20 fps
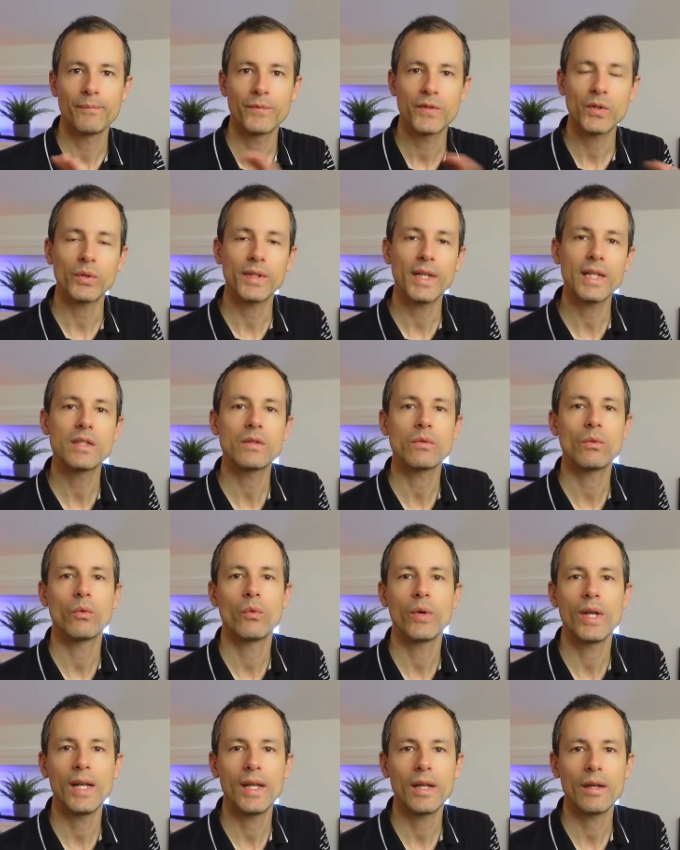So that's
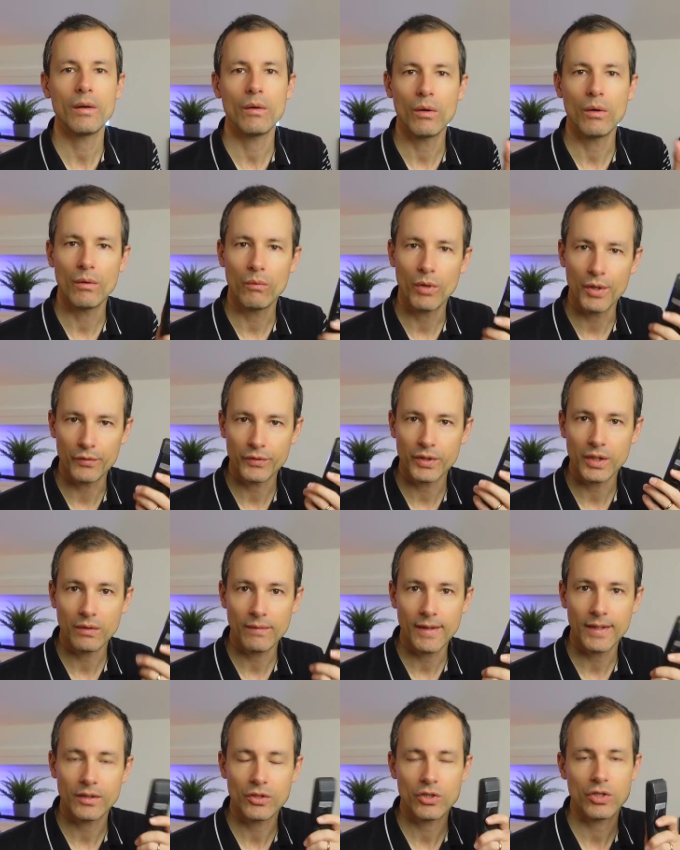really uh, one of the
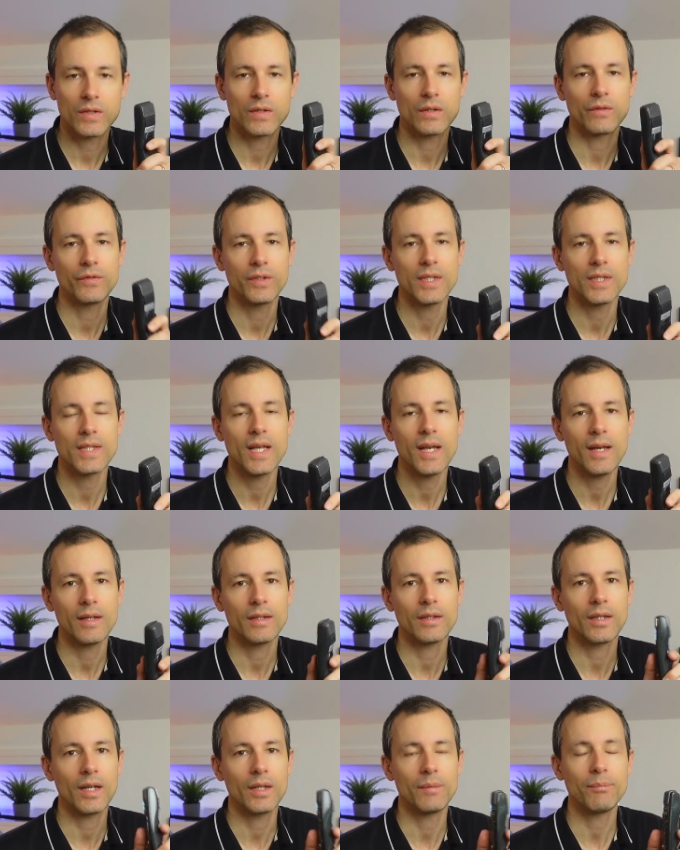advantages of this
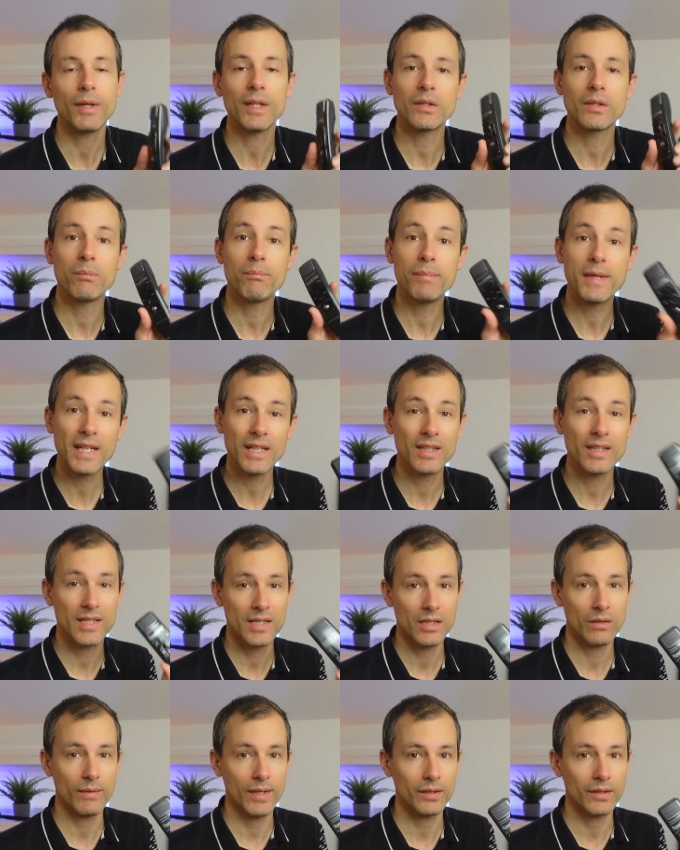handheld. But the big
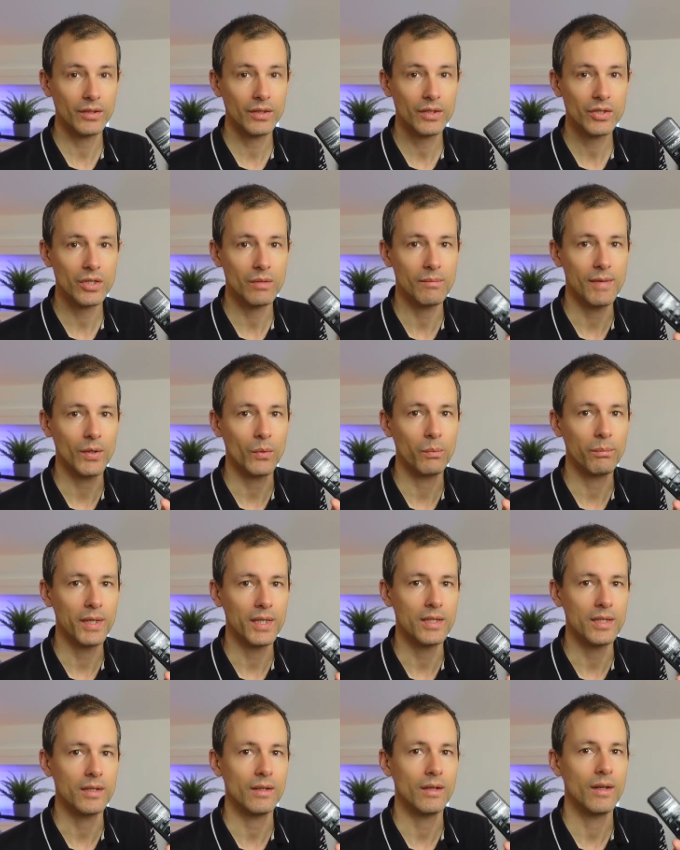disadvantage, in my
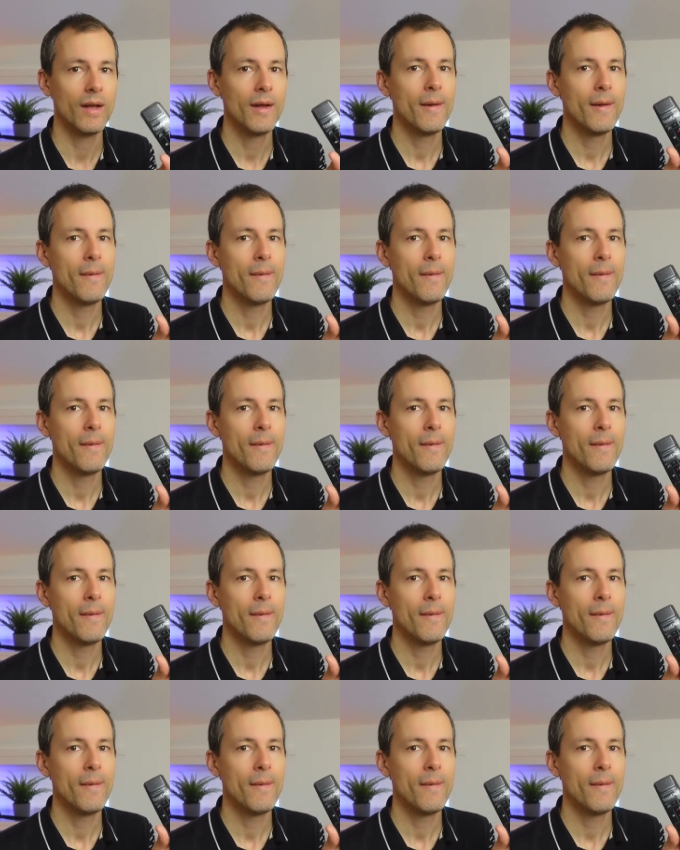opinion,